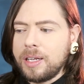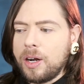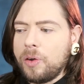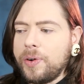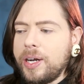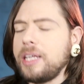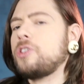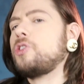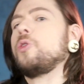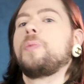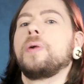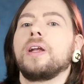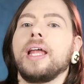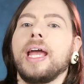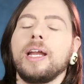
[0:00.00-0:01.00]
They're already
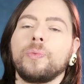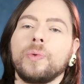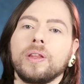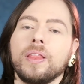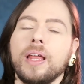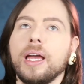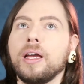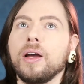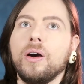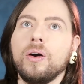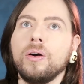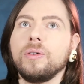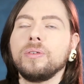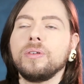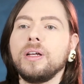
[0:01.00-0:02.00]
super late with, like,
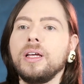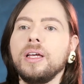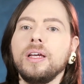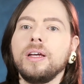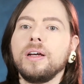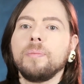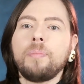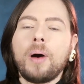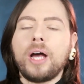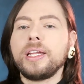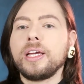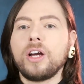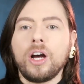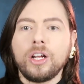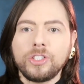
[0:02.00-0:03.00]
oh,
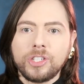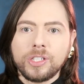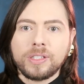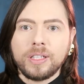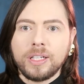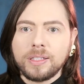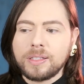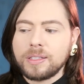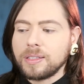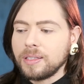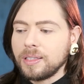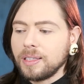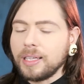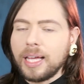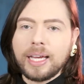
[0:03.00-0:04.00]
body consciousness.
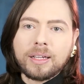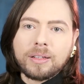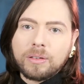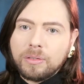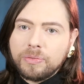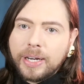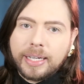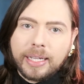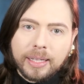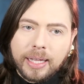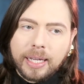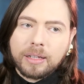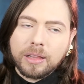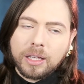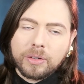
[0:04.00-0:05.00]
Like, already,
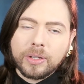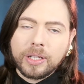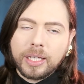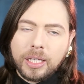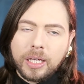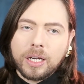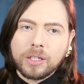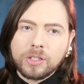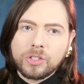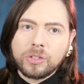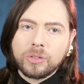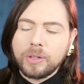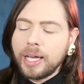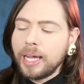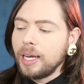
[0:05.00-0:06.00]
like, literally years
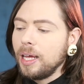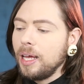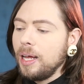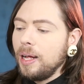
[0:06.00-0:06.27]
too late.